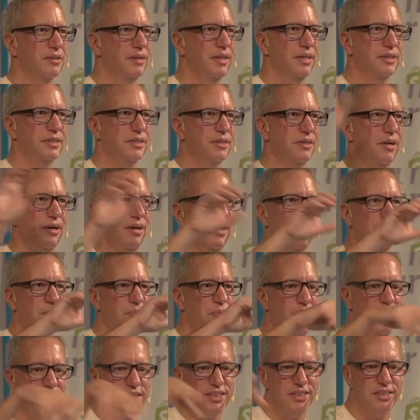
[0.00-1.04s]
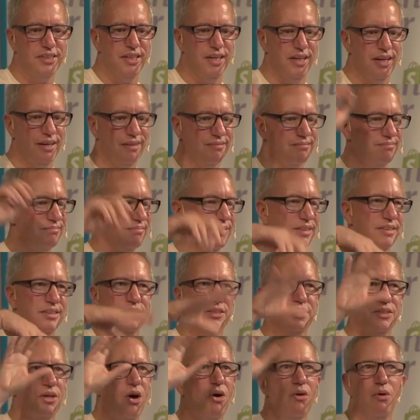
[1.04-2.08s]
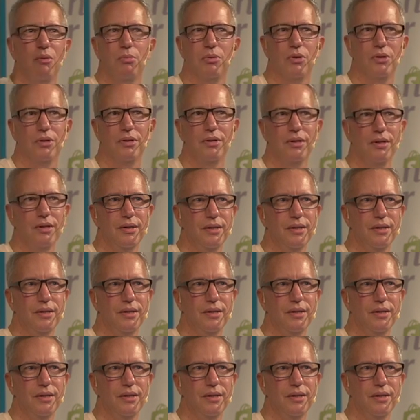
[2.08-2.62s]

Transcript: It's like a plastic, it's just horrible.